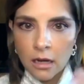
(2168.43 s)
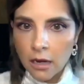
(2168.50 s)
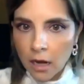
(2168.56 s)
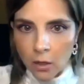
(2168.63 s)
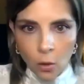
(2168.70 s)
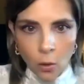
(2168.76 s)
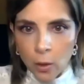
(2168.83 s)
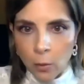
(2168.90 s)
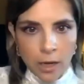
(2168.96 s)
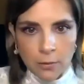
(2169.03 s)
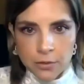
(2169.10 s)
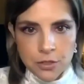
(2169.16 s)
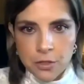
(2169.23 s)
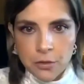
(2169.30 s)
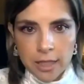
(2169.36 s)
not knowing what
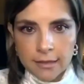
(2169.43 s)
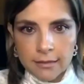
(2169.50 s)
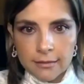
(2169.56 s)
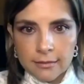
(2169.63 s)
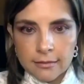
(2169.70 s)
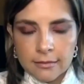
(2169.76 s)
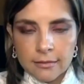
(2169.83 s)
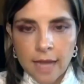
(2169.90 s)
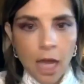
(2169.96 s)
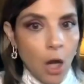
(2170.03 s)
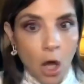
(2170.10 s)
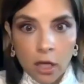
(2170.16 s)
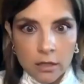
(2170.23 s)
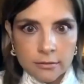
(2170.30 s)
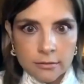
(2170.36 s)
I was doing at
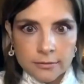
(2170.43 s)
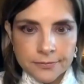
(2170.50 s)
all.